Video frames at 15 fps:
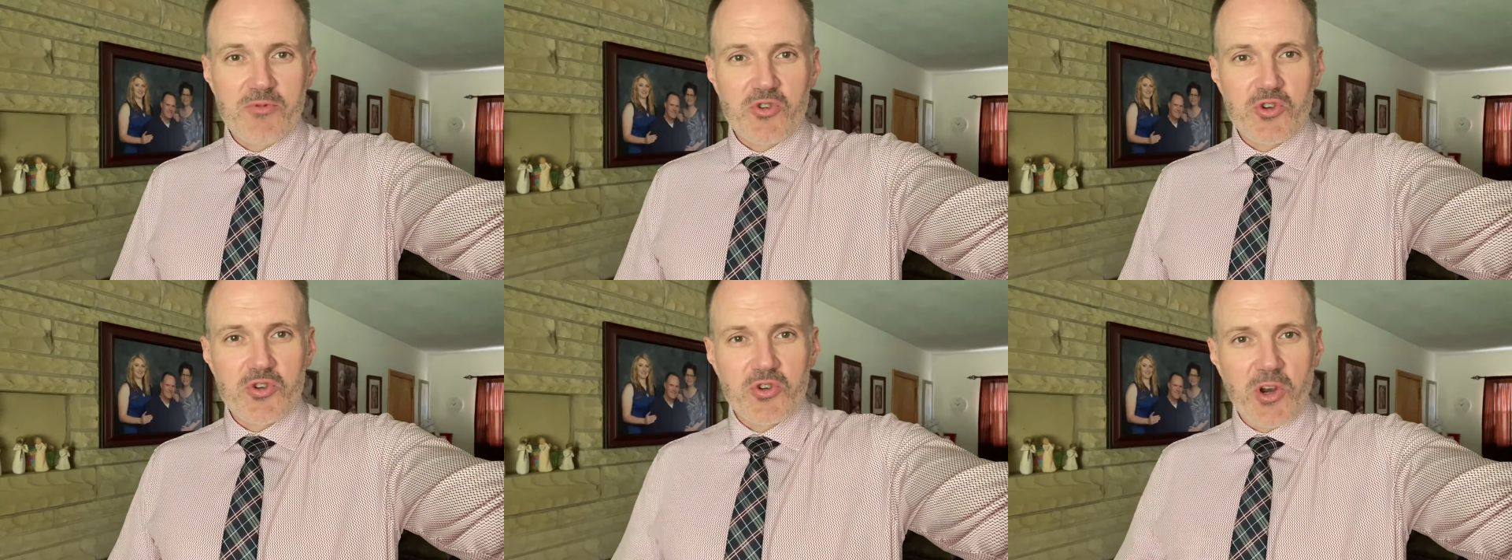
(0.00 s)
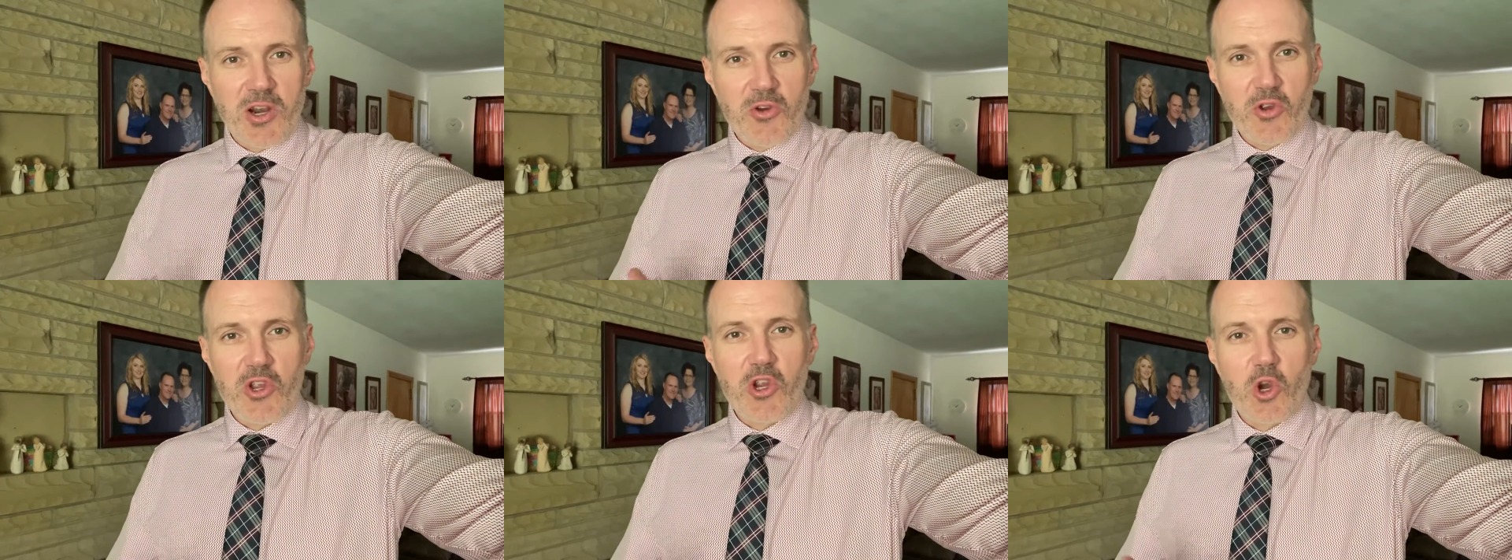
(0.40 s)
just trying
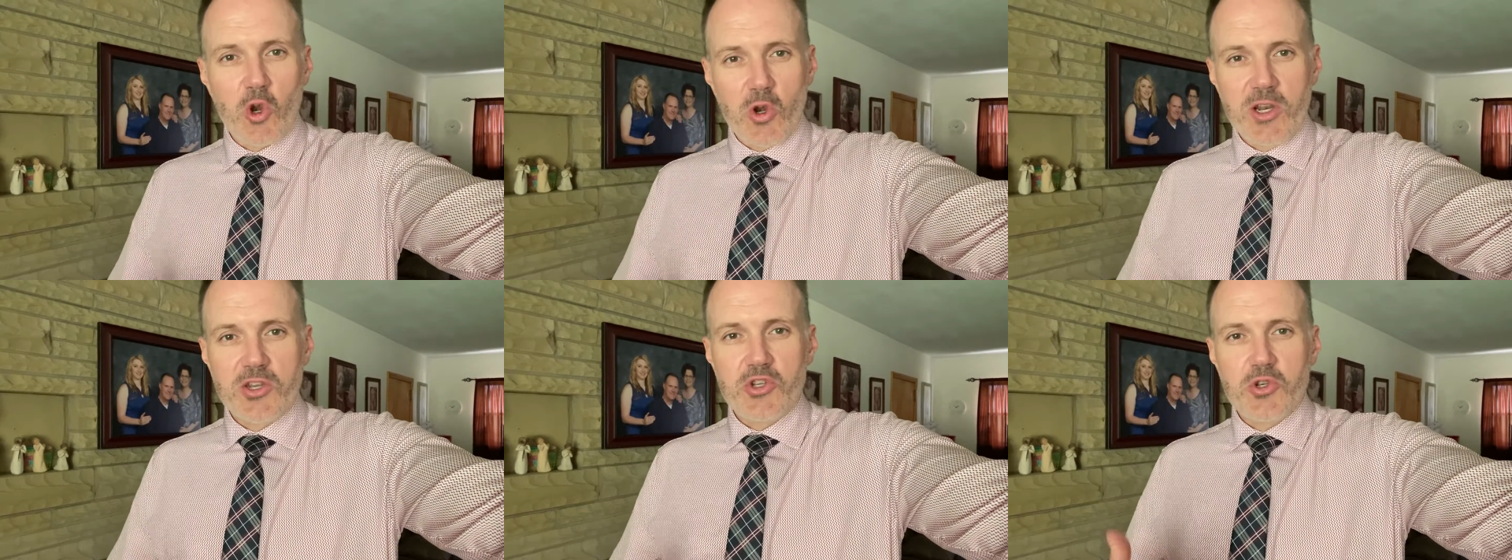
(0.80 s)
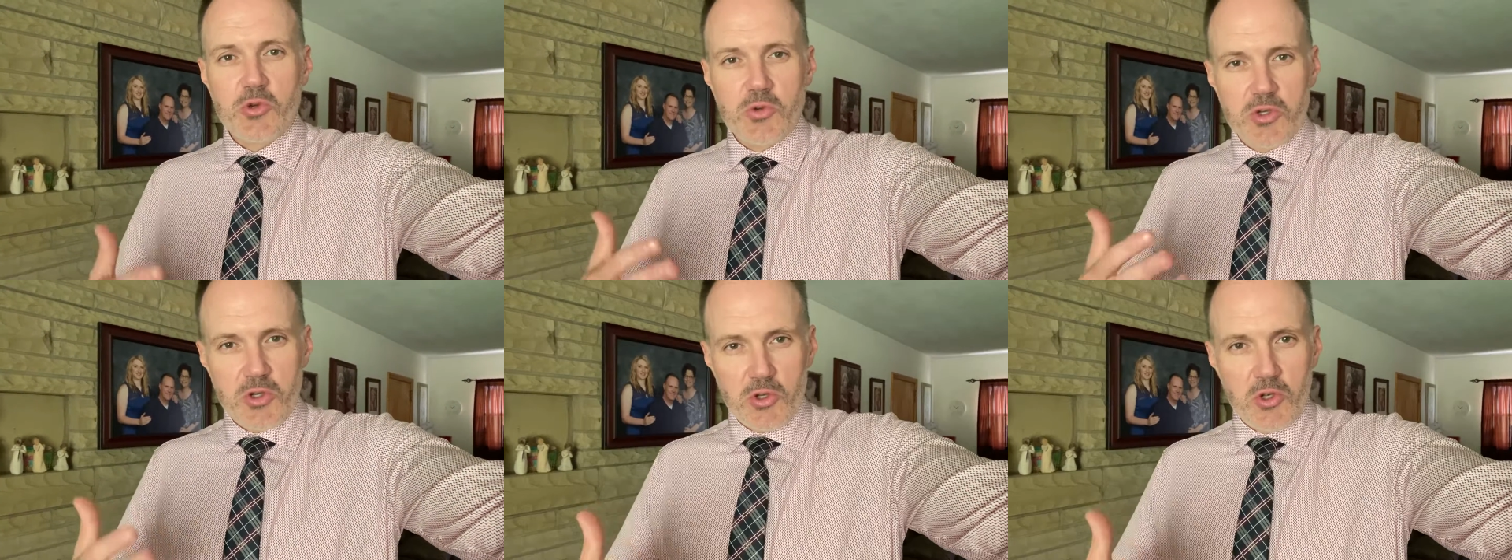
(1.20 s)
to encourage you
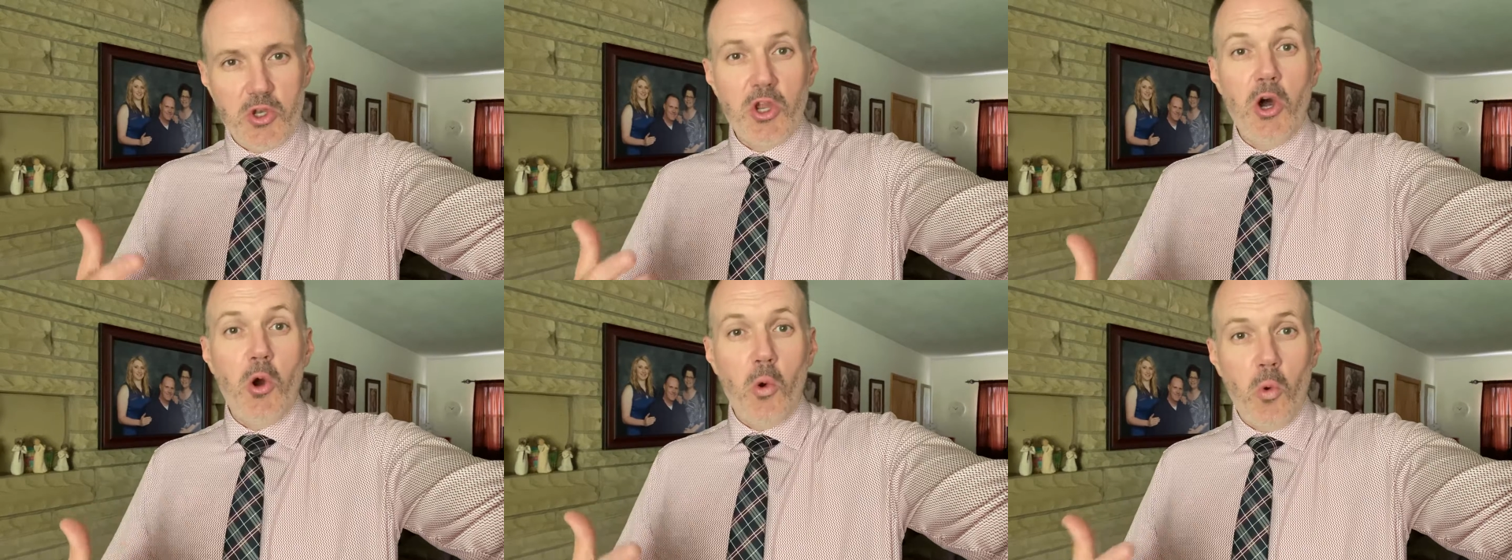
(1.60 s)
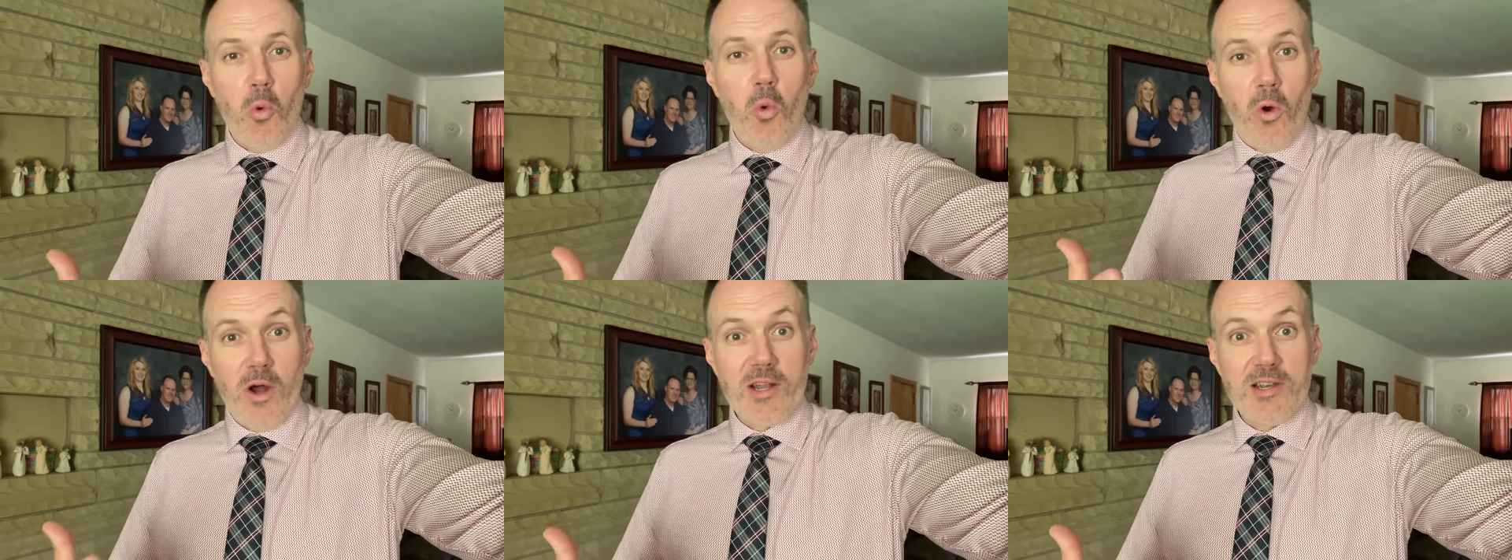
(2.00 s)
to know
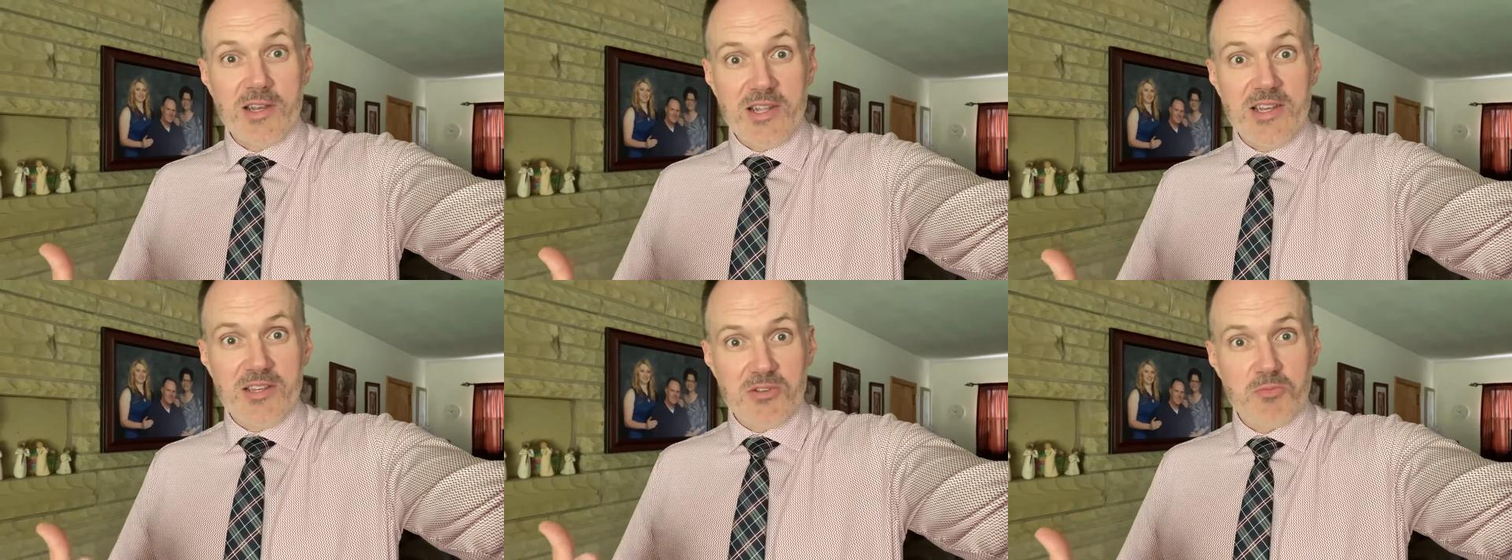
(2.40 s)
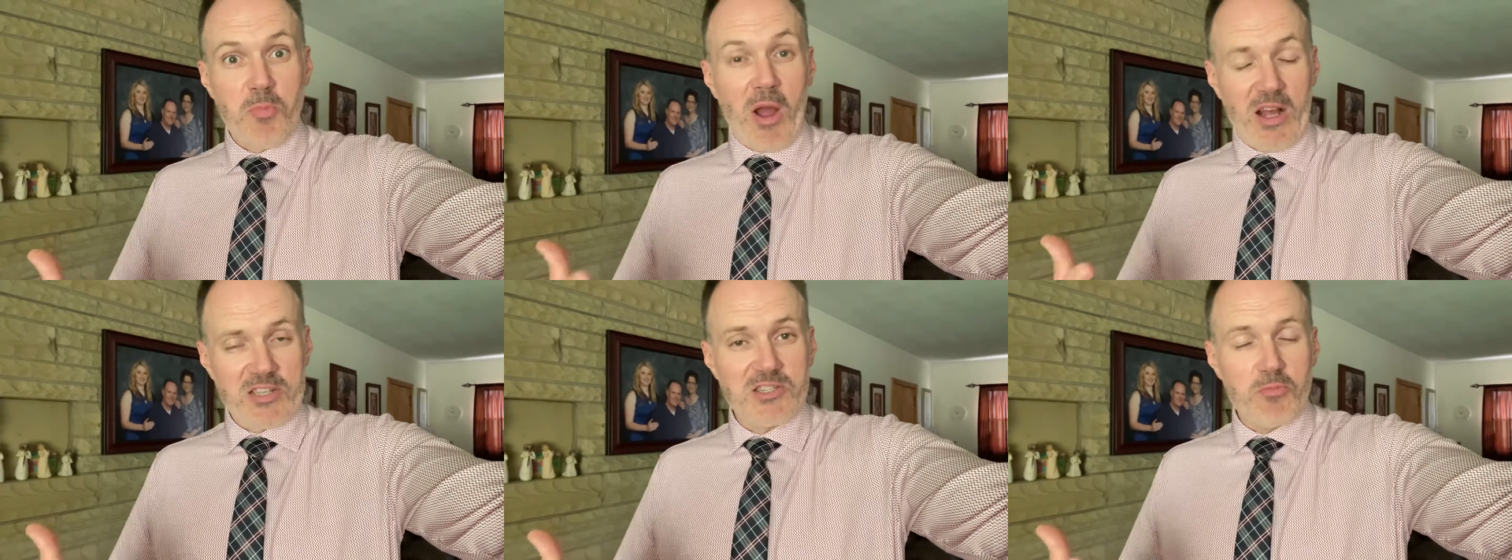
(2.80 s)
what is
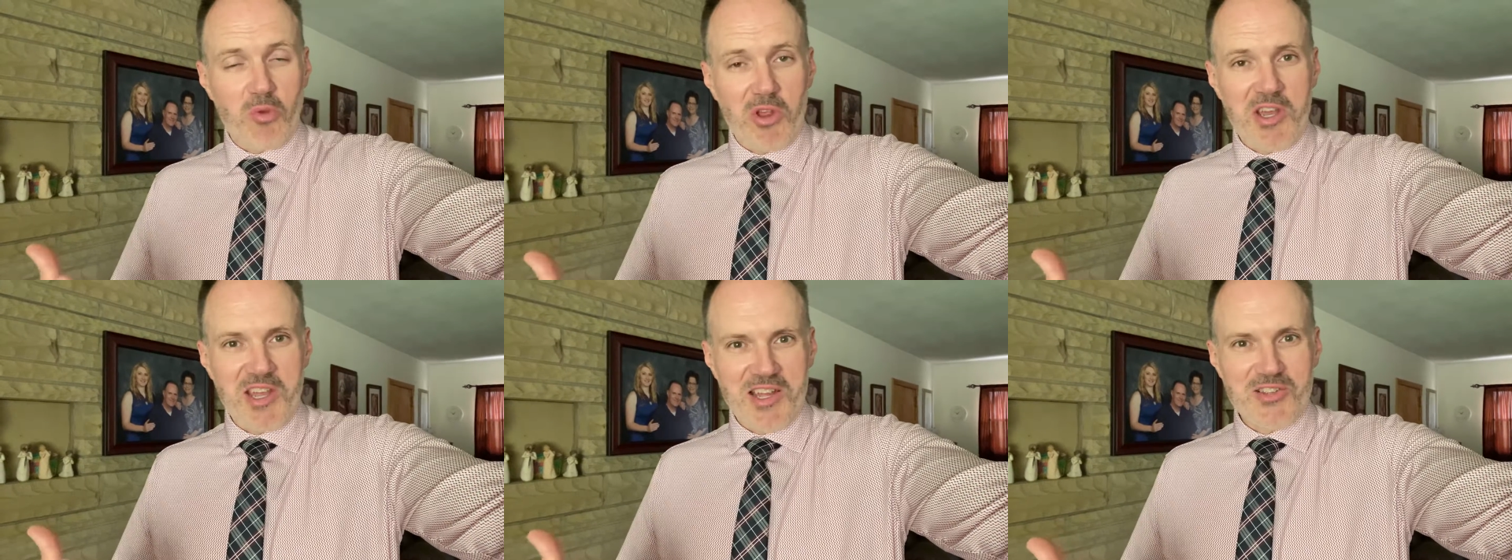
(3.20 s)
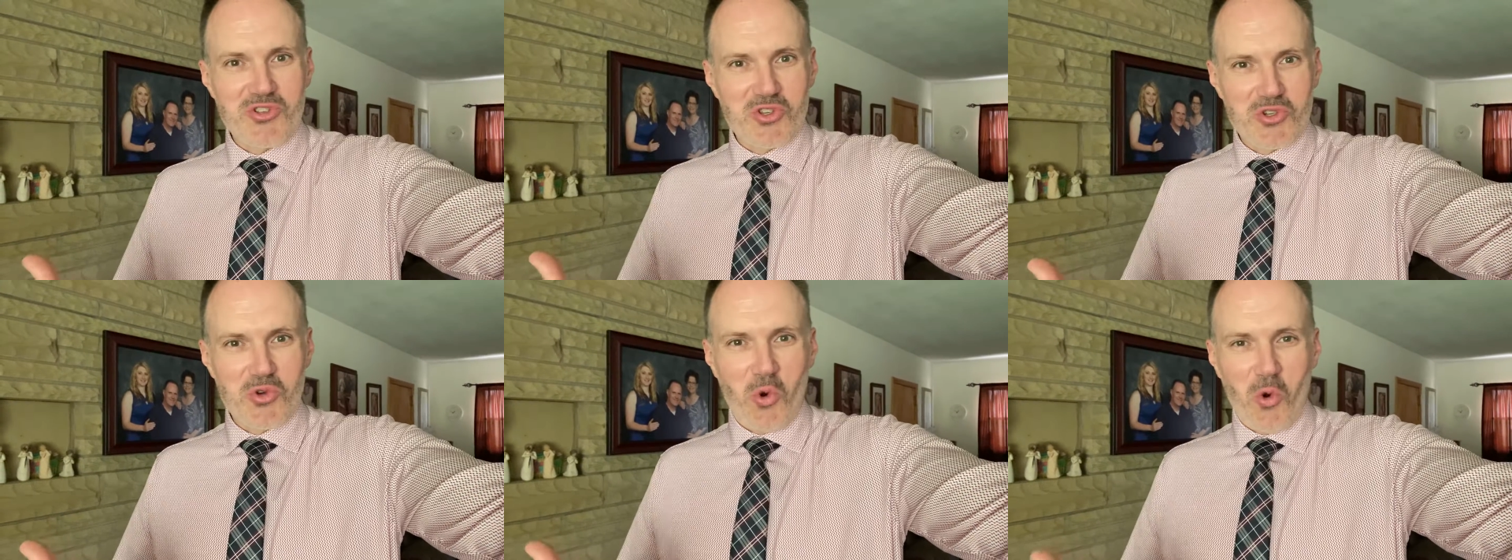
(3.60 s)
possibly in
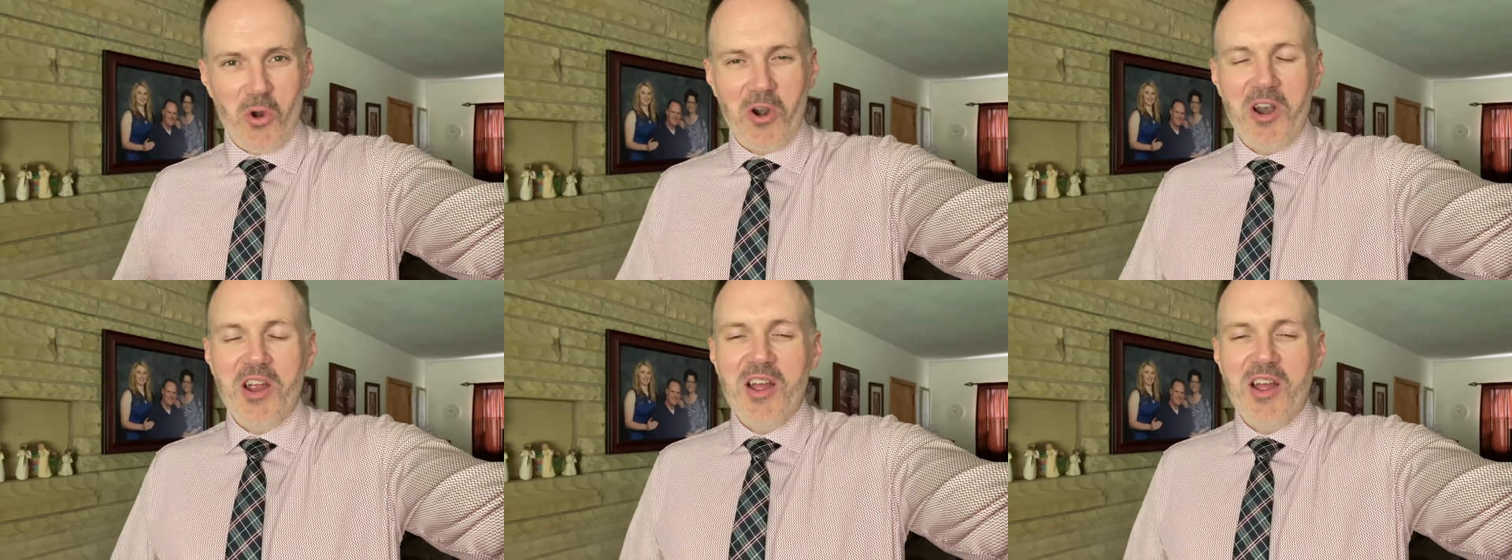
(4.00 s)
store.